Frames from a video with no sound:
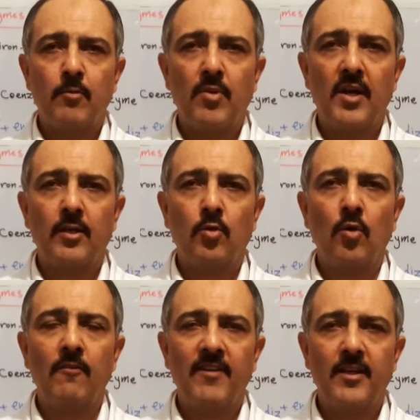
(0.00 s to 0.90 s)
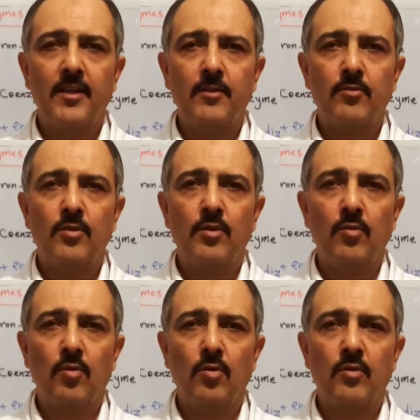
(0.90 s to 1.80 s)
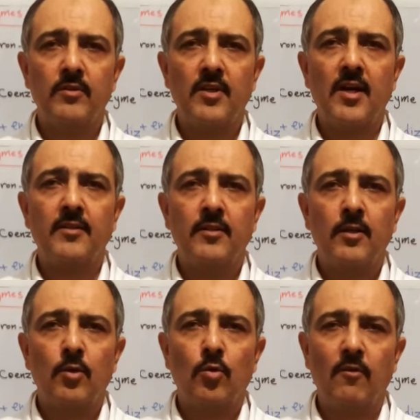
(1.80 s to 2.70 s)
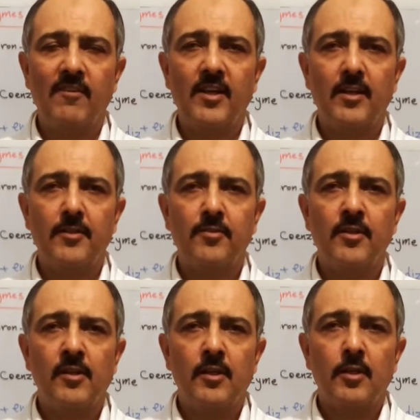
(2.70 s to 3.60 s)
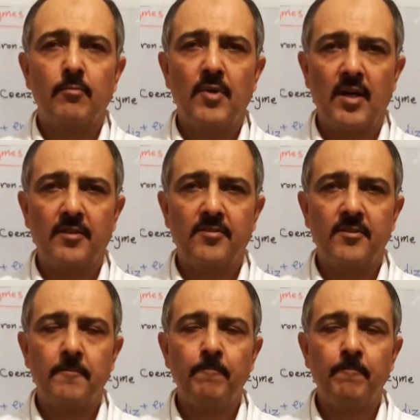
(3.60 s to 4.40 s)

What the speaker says: by covalent or non-covalent bonds.